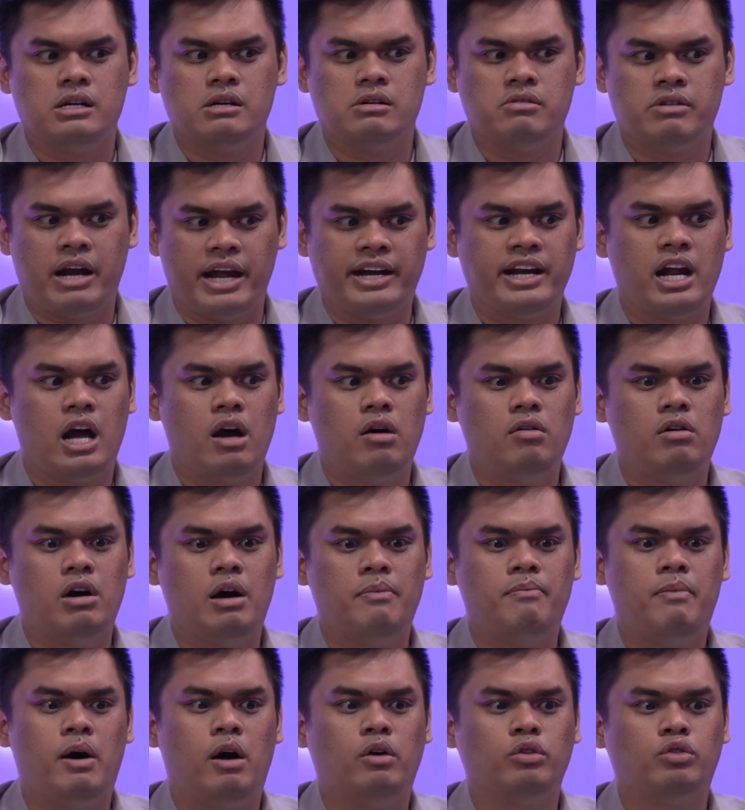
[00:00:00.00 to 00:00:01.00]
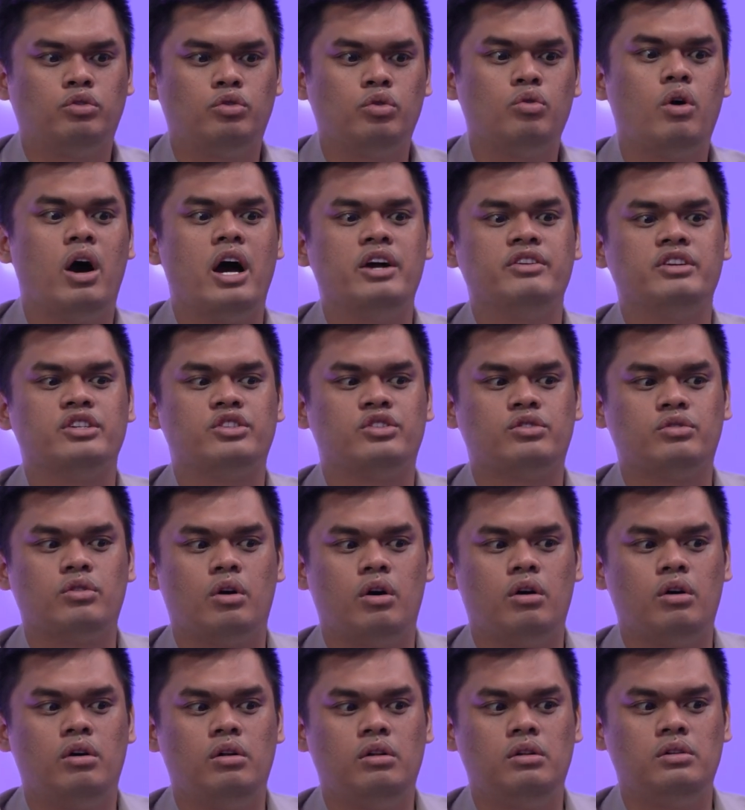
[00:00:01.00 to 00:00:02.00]
right now about 200
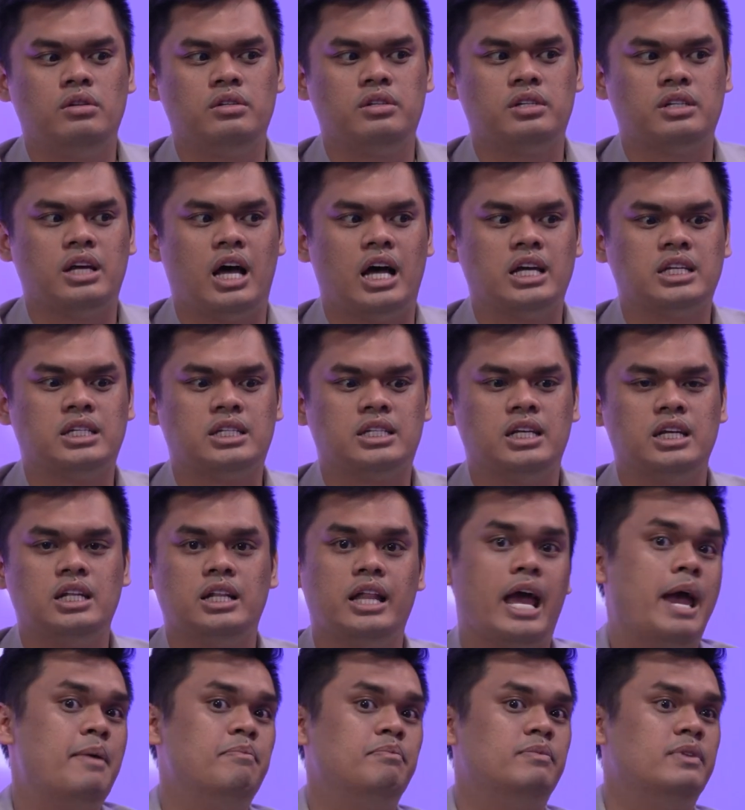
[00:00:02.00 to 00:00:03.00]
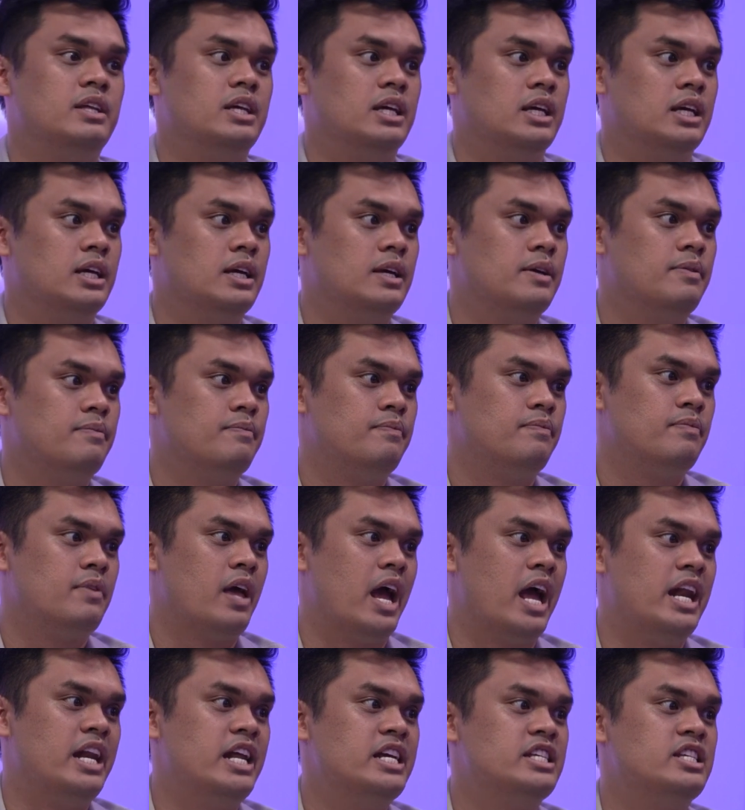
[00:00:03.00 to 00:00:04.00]
stalls are still empty.
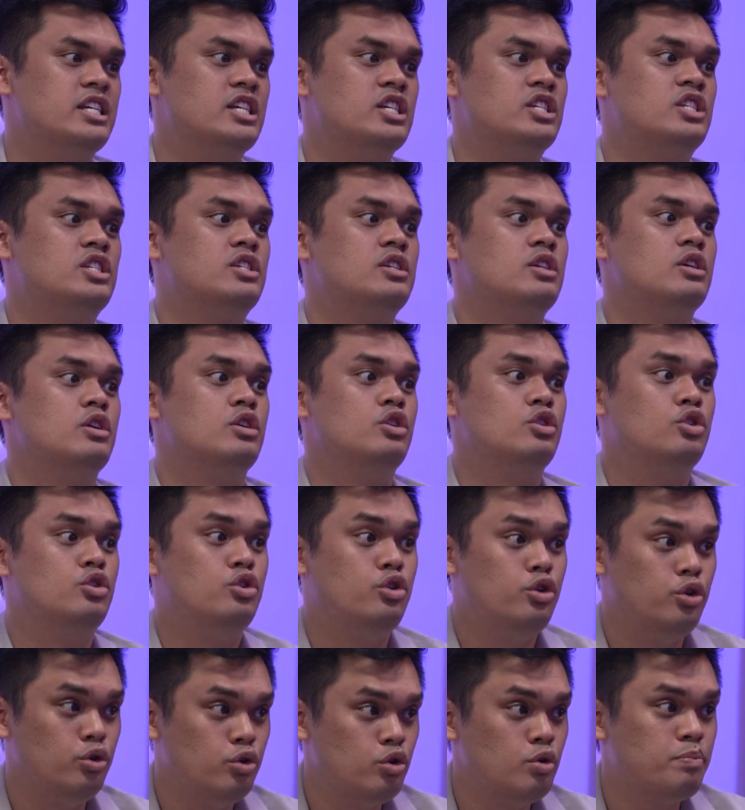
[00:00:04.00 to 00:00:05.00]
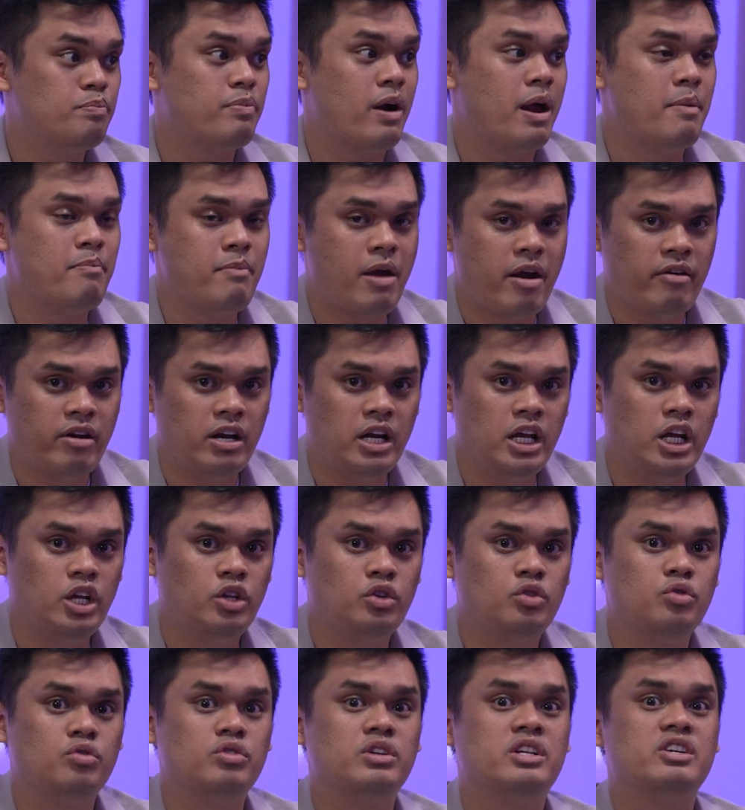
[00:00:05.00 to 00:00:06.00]
And this is due primarily
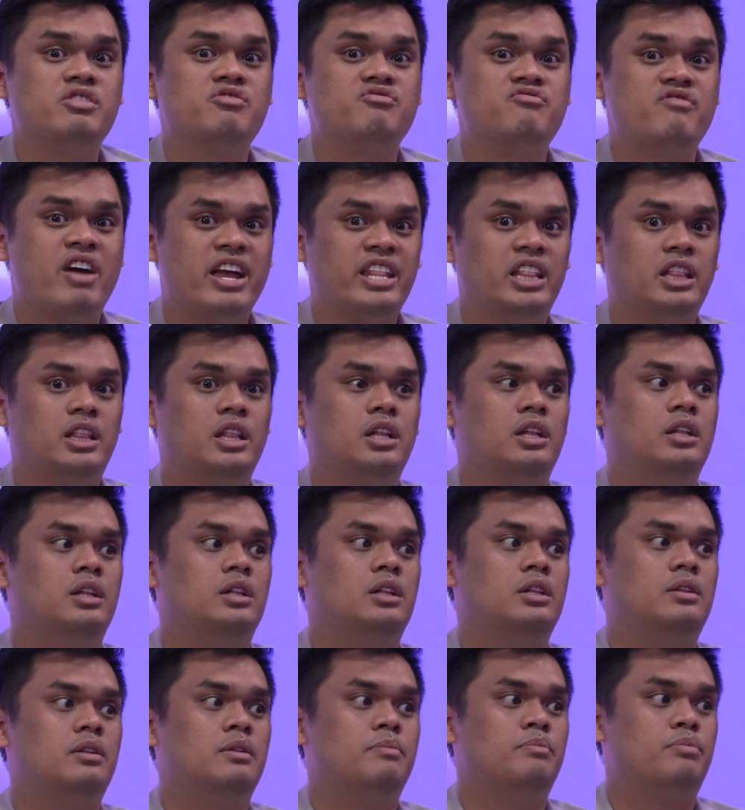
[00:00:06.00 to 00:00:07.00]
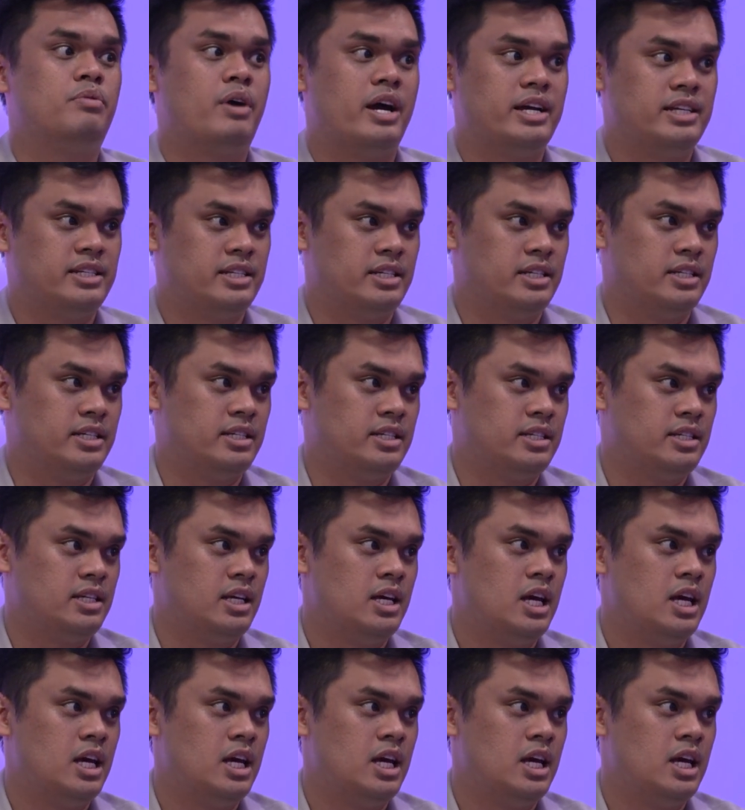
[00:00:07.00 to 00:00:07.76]
to the rental prices.